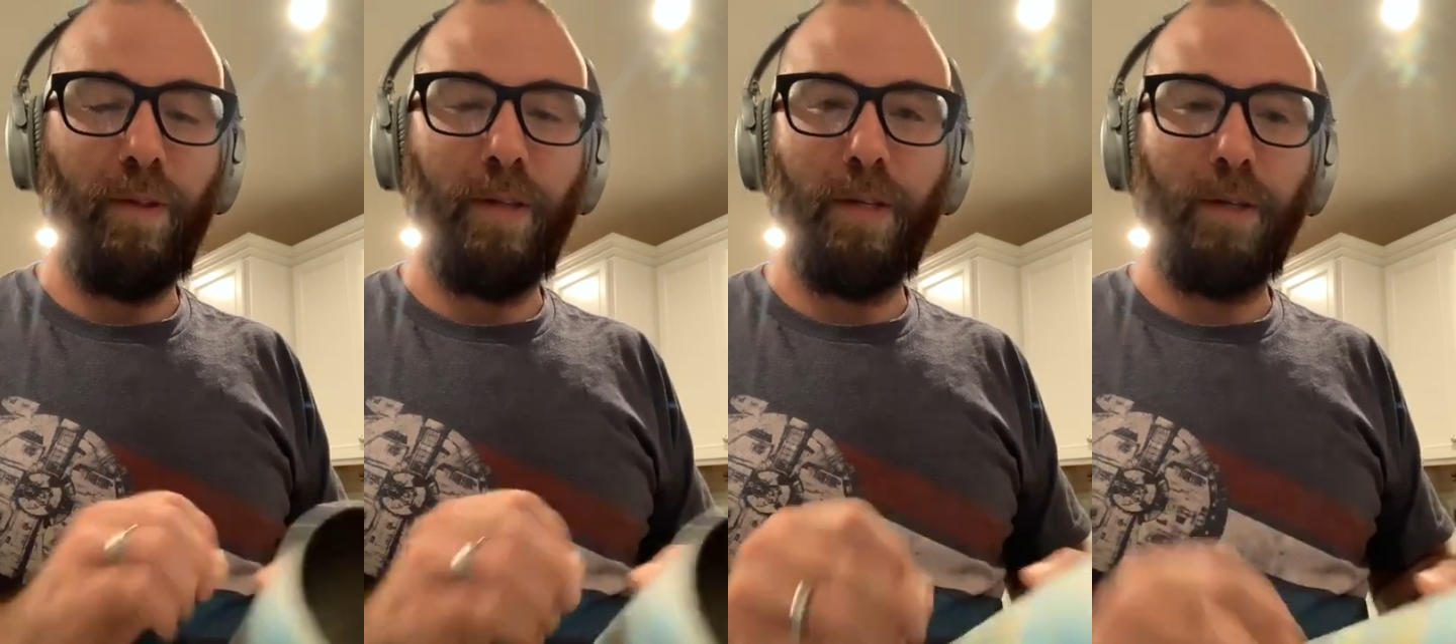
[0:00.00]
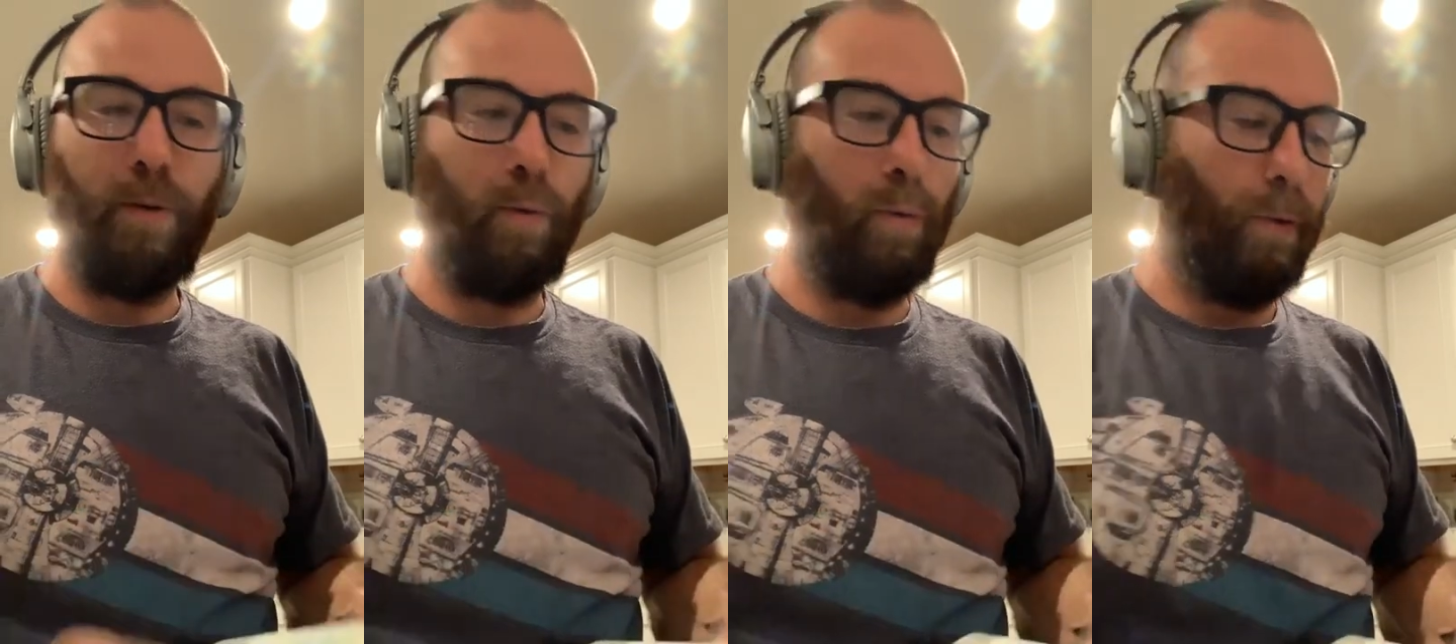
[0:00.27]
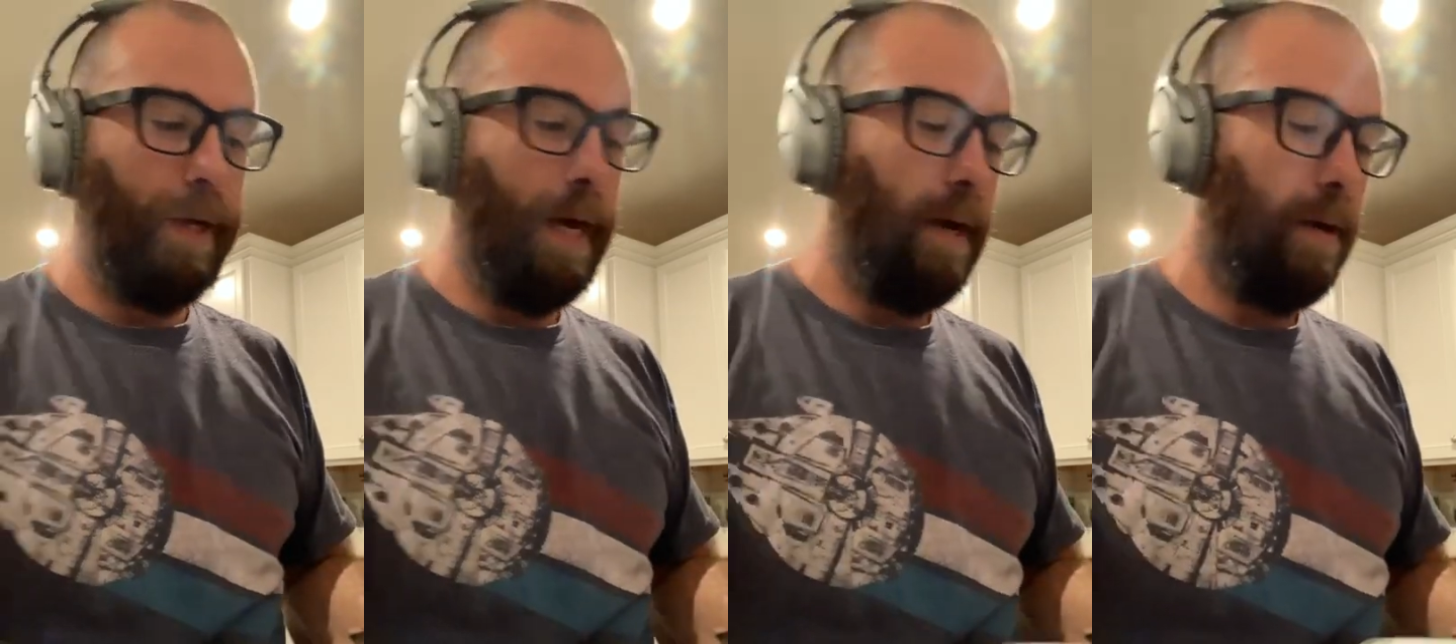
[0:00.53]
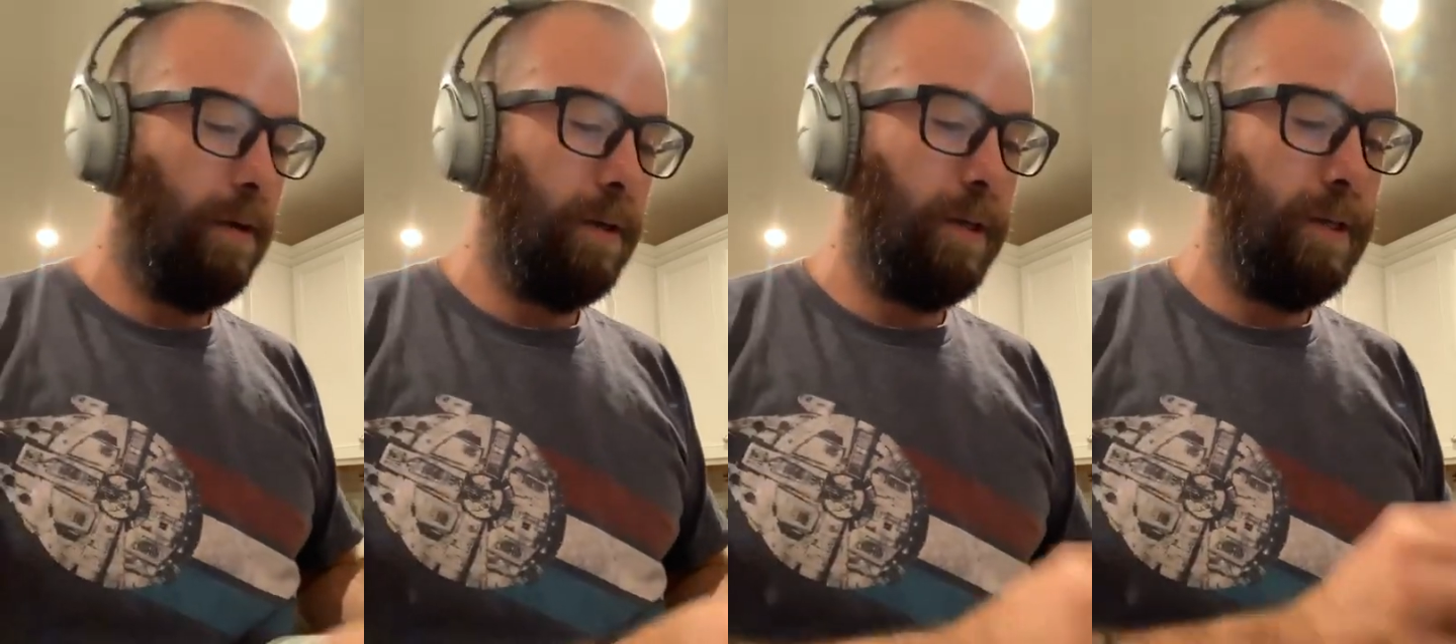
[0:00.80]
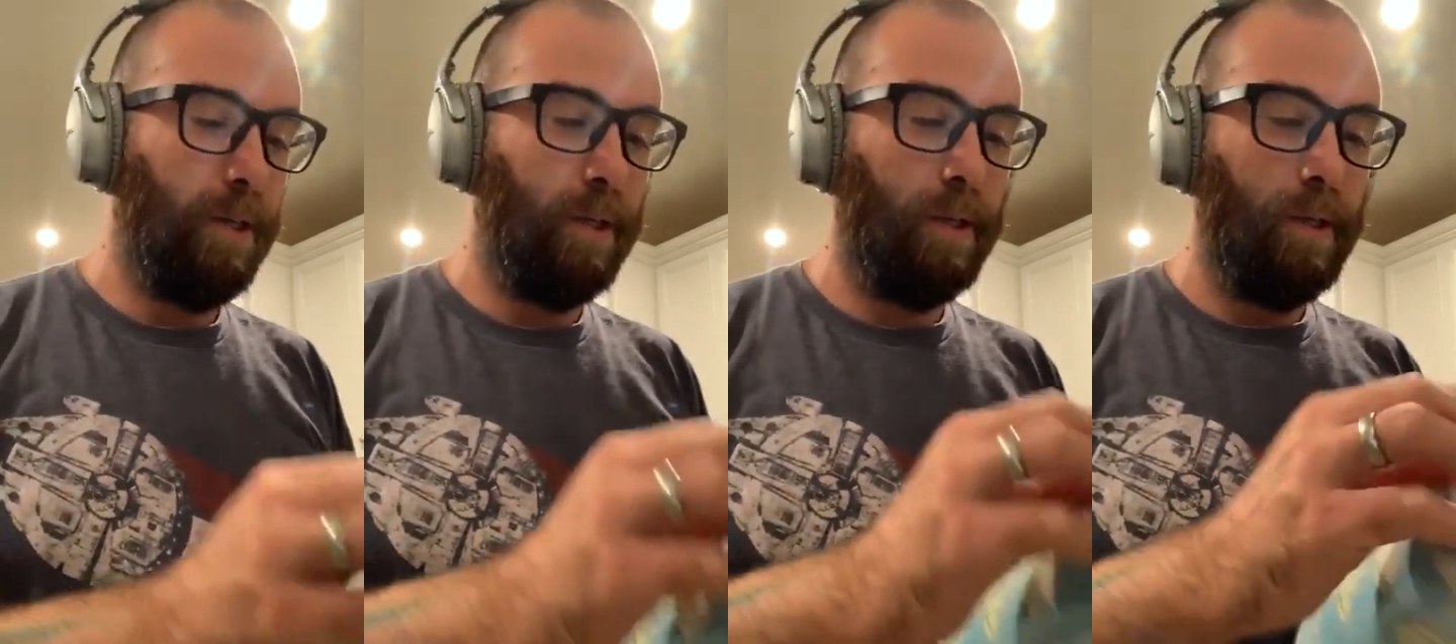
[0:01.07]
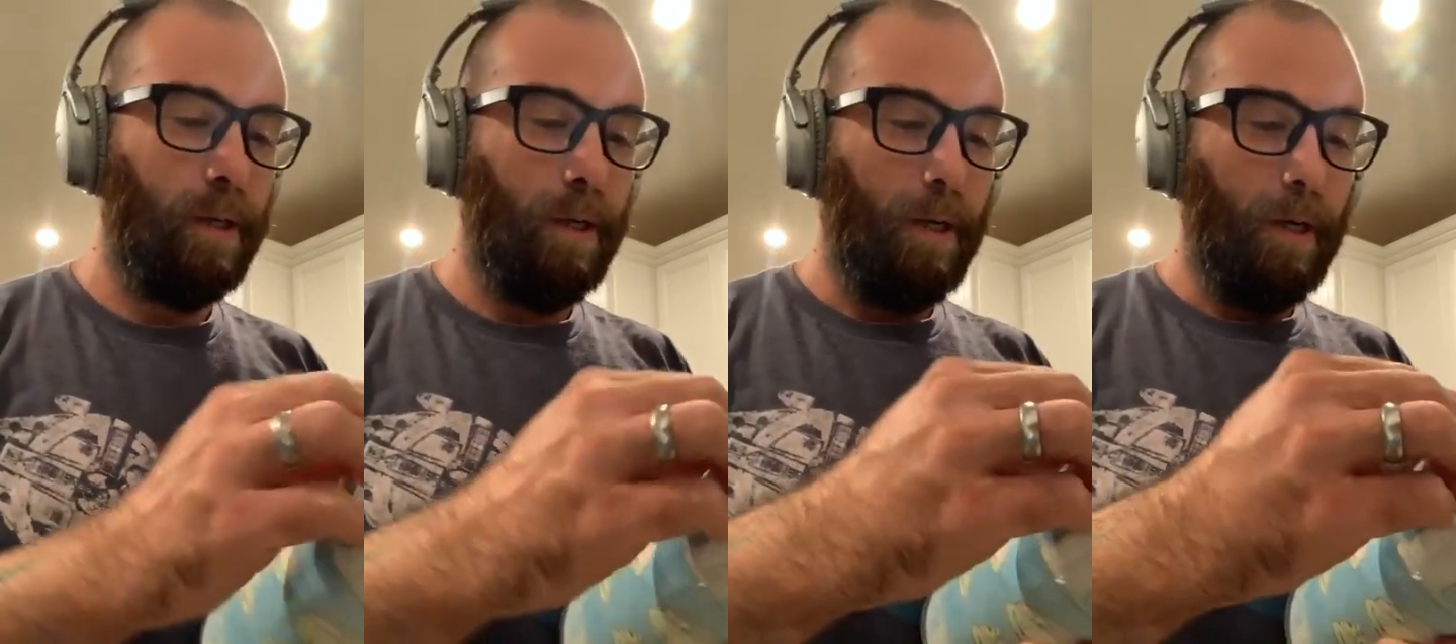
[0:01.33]
for this to cool down
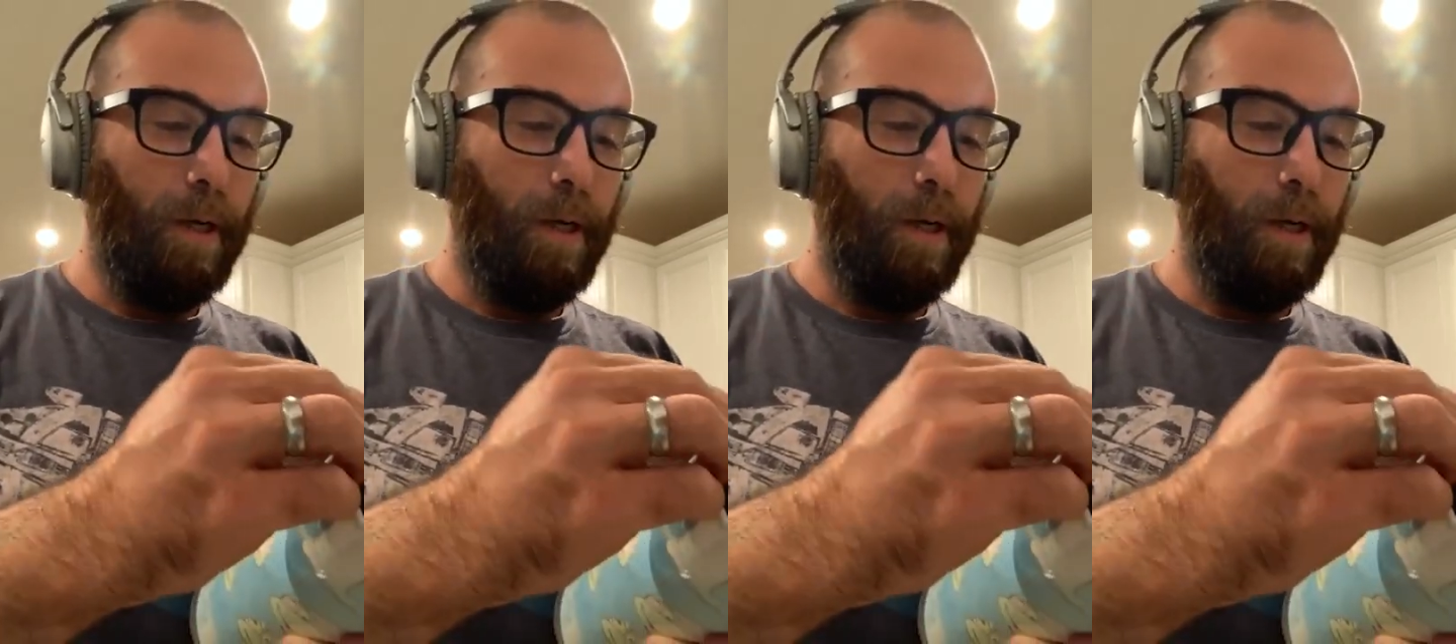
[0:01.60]
because